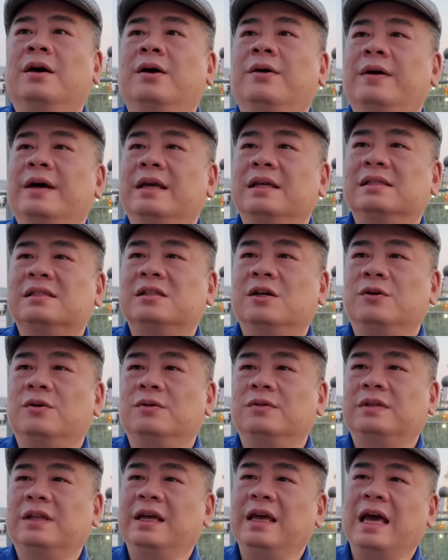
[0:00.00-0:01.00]
All right,
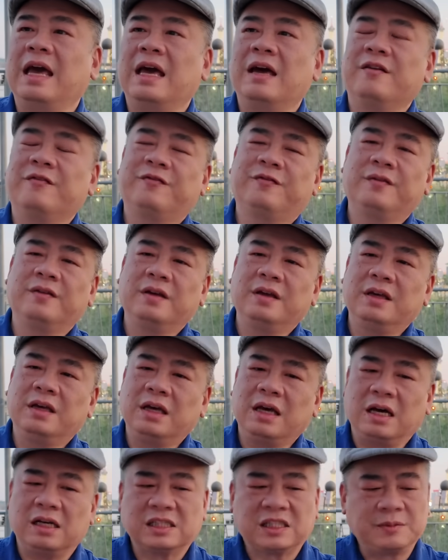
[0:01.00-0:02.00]
so they have
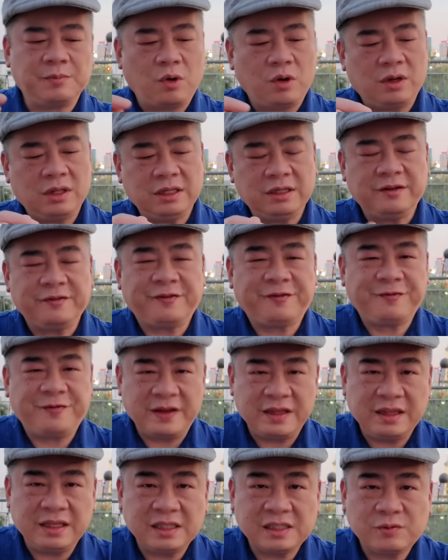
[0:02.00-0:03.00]
a small little
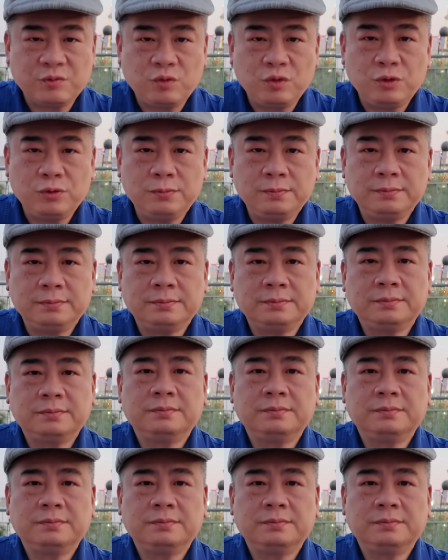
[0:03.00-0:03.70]
fitness room,